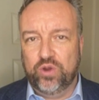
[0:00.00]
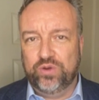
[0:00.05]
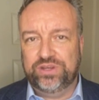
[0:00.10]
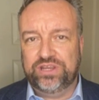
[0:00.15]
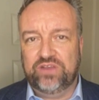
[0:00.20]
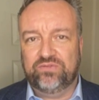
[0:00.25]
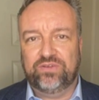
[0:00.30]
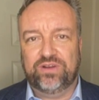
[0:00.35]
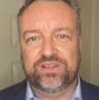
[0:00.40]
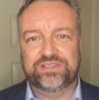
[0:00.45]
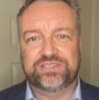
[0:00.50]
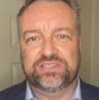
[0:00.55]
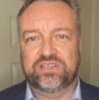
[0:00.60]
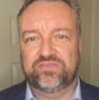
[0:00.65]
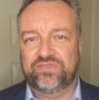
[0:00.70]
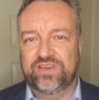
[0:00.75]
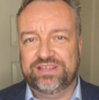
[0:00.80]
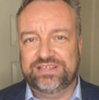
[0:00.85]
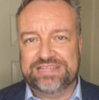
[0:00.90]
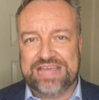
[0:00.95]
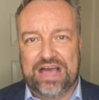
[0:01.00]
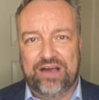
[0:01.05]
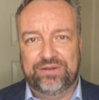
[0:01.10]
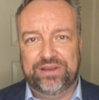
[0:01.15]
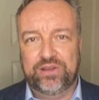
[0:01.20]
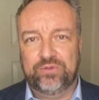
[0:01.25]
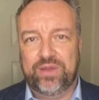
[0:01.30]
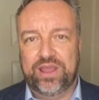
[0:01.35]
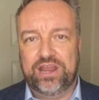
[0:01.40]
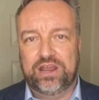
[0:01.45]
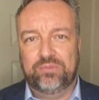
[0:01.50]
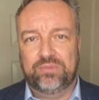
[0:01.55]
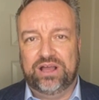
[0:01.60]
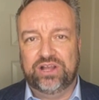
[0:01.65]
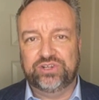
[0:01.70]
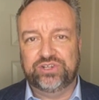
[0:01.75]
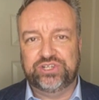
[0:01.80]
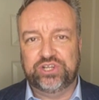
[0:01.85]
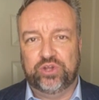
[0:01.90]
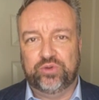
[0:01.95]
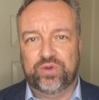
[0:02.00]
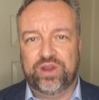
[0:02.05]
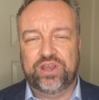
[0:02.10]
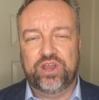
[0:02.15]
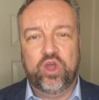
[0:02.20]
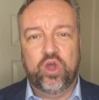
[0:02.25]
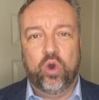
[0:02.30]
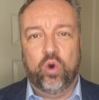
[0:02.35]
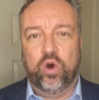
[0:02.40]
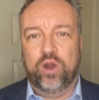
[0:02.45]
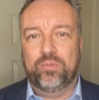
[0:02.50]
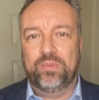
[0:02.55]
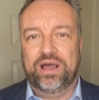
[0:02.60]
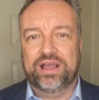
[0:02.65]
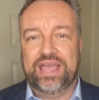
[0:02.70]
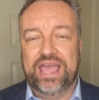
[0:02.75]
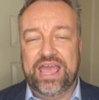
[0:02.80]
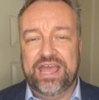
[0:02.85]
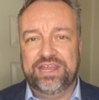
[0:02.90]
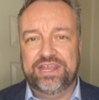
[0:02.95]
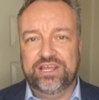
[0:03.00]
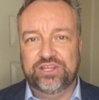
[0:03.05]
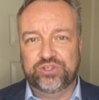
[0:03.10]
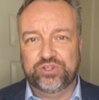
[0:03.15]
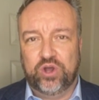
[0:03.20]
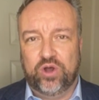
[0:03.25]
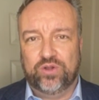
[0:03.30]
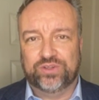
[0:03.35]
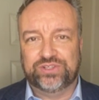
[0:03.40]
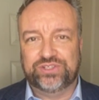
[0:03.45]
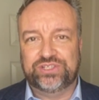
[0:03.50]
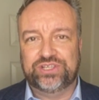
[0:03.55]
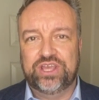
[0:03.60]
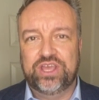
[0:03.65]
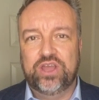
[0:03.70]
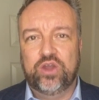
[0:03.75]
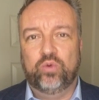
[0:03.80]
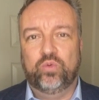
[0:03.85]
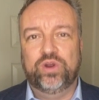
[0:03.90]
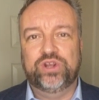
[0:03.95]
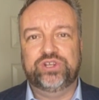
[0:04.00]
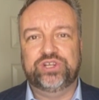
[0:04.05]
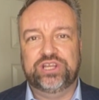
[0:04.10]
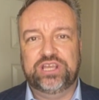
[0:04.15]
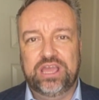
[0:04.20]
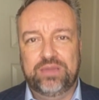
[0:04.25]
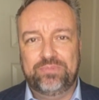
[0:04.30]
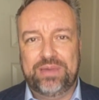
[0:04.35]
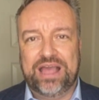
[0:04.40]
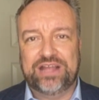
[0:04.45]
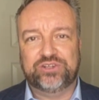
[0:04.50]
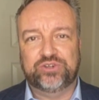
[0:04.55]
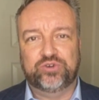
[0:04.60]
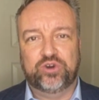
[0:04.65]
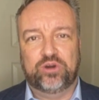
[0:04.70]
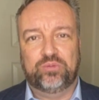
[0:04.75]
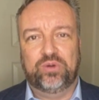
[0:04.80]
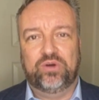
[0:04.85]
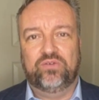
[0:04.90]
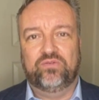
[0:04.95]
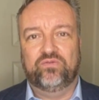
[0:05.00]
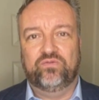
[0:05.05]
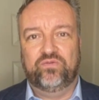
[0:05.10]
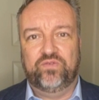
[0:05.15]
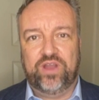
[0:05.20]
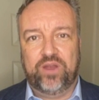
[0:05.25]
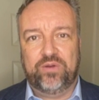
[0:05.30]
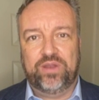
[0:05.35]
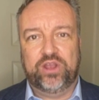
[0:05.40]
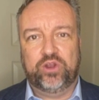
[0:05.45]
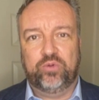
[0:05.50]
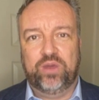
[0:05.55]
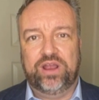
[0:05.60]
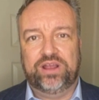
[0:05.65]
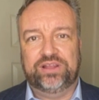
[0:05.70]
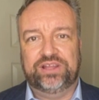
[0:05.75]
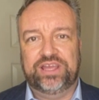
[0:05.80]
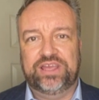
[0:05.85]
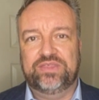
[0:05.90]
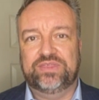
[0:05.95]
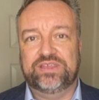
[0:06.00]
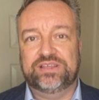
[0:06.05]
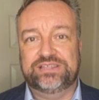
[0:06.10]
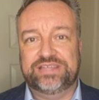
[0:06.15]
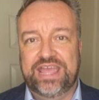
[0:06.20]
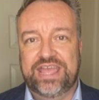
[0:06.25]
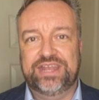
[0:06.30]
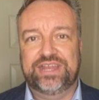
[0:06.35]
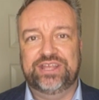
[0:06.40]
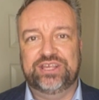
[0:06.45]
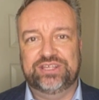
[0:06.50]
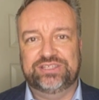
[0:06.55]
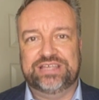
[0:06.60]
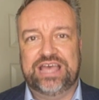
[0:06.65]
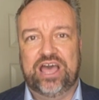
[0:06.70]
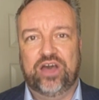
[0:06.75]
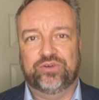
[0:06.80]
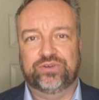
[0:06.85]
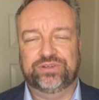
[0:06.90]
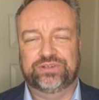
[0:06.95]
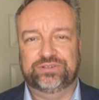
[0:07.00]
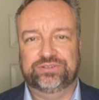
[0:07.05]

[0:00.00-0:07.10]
difference in the fatality rate among children or among any adults. We should get back to normal very quickly. The data is out.